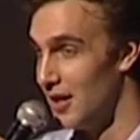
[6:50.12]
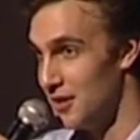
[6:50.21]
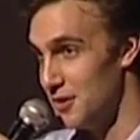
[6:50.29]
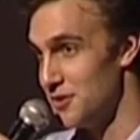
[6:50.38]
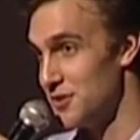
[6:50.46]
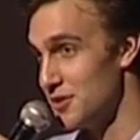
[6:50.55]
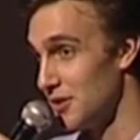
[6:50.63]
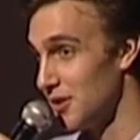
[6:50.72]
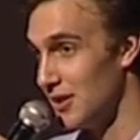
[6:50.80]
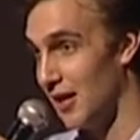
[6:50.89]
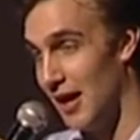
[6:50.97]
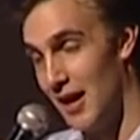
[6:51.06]
you
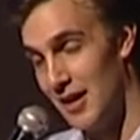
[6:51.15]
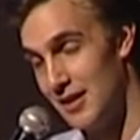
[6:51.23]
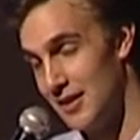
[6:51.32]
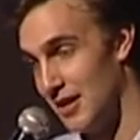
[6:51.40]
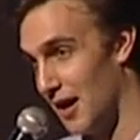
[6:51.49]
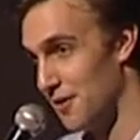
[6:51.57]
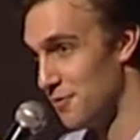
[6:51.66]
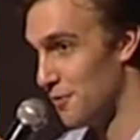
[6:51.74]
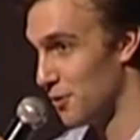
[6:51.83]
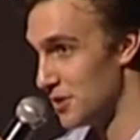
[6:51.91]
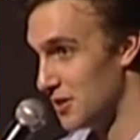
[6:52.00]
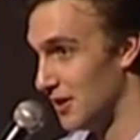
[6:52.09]
still,
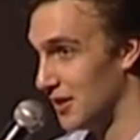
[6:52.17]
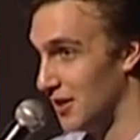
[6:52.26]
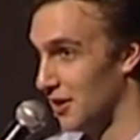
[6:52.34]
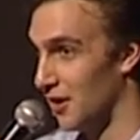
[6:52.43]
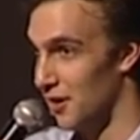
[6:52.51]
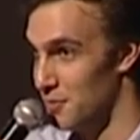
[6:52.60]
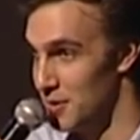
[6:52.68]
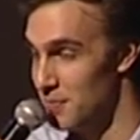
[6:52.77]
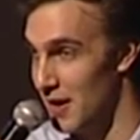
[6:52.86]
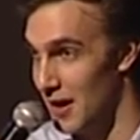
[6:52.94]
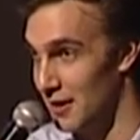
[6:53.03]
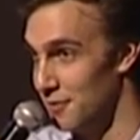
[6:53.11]
unfortunately, you're going to be
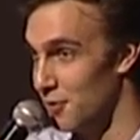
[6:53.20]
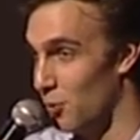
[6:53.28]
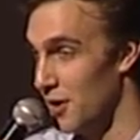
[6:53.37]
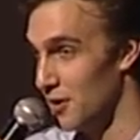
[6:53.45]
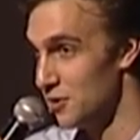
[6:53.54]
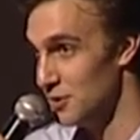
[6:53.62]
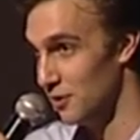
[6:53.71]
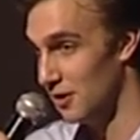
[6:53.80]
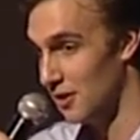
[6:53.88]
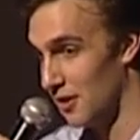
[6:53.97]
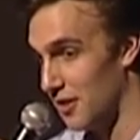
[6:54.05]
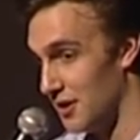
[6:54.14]
paying for one or two
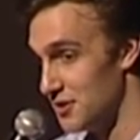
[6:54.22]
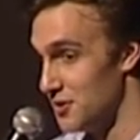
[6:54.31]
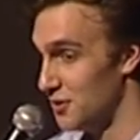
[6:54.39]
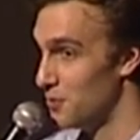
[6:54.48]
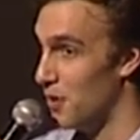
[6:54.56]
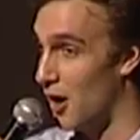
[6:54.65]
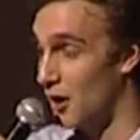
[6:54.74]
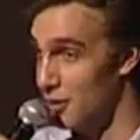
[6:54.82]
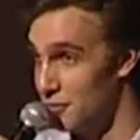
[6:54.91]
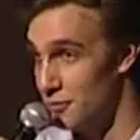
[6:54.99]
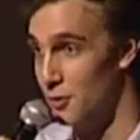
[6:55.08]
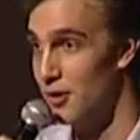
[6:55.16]
little things you didn't bargain
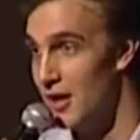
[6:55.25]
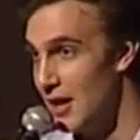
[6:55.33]
for,